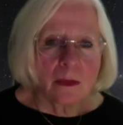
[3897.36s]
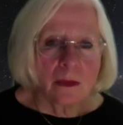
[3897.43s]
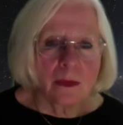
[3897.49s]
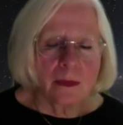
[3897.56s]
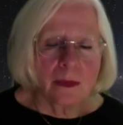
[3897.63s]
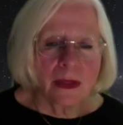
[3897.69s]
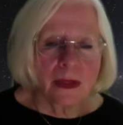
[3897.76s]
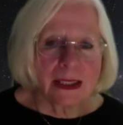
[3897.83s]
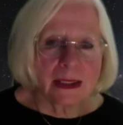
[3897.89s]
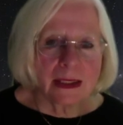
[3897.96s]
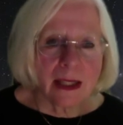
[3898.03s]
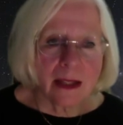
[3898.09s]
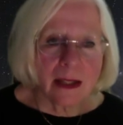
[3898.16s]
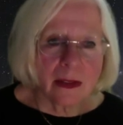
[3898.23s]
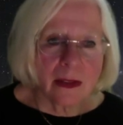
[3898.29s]
putting
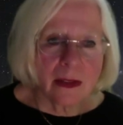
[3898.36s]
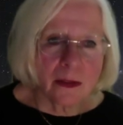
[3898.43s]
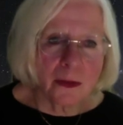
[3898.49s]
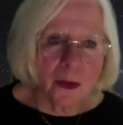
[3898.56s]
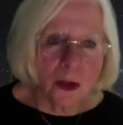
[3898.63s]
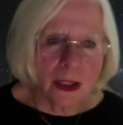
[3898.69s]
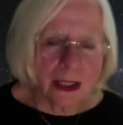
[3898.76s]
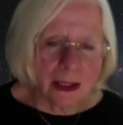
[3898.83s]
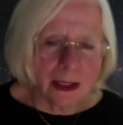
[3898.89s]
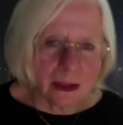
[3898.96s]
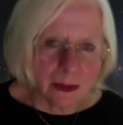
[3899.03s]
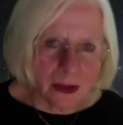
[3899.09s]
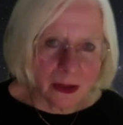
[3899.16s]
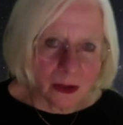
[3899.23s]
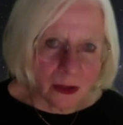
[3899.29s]
together the Freud
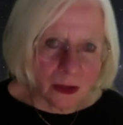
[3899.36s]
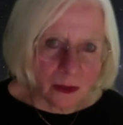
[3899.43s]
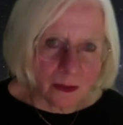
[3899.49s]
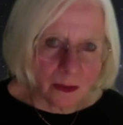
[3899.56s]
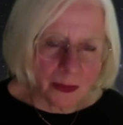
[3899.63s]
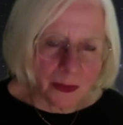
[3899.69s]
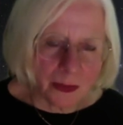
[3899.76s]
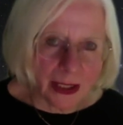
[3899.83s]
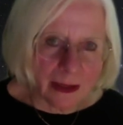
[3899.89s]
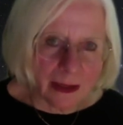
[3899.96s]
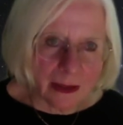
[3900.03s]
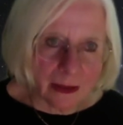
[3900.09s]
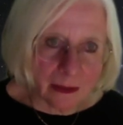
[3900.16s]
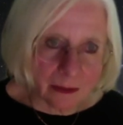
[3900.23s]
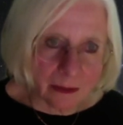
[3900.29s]
exhibition on Breathe
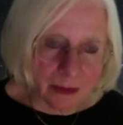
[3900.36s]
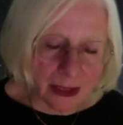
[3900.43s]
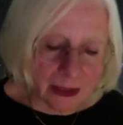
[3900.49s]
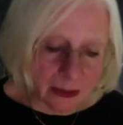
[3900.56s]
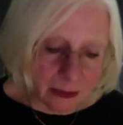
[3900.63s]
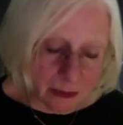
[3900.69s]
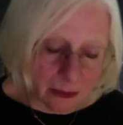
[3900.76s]
and this